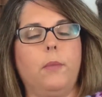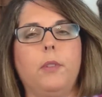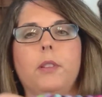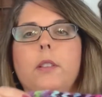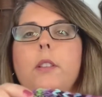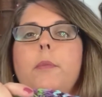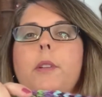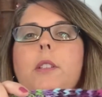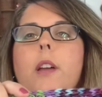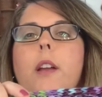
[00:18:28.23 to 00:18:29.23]
it's a little
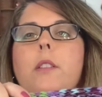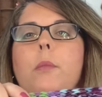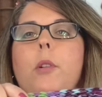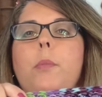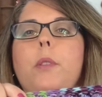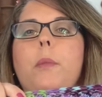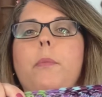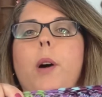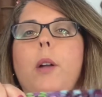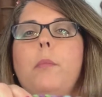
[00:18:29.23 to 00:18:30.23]
bit tight, so I'm hoping the
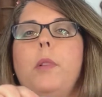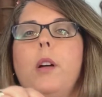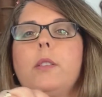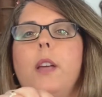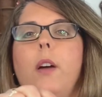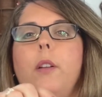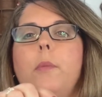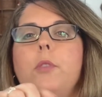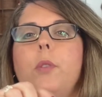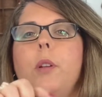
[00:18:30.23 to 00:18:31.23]
bottom blocks out, and
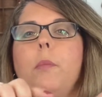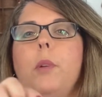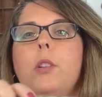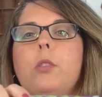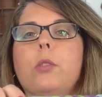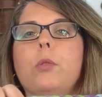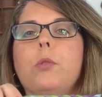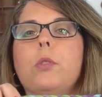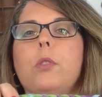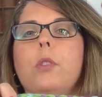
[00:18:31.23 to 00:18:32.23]
I'm doing it much
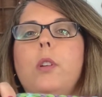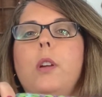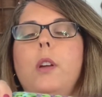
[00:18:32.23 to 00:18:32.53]
looser